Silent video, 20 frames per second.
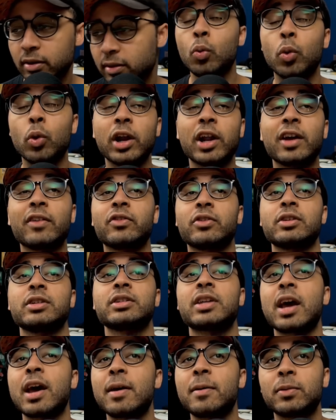Whatever is
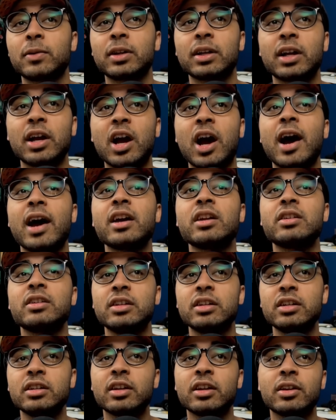happening, I
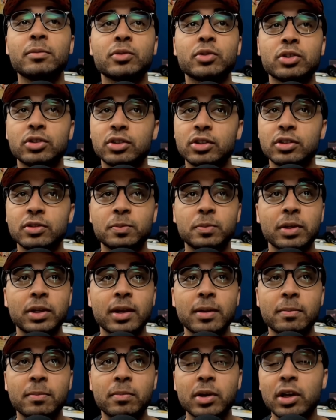need him to just be
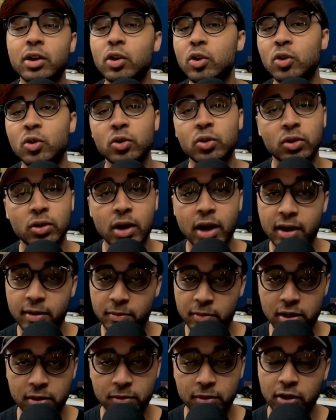a big old
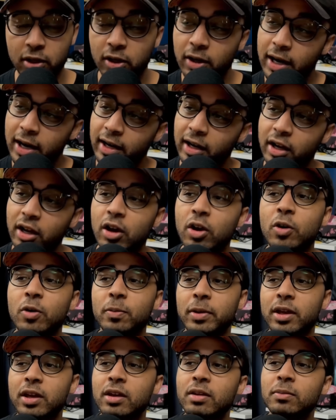crybaby, all right? I hope
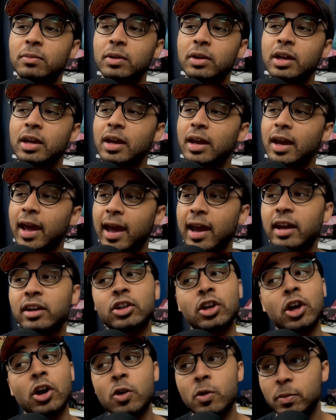him and
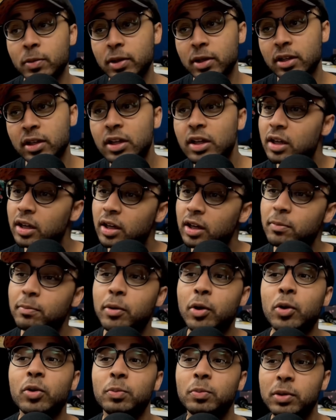Kobe can
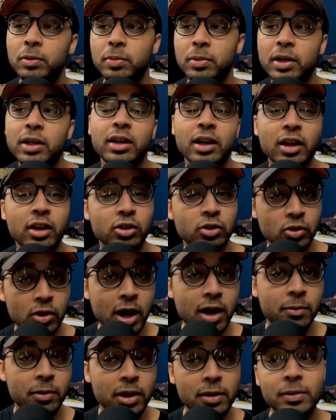both be pink-haired
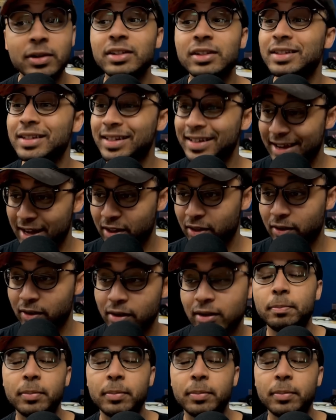crybabies together.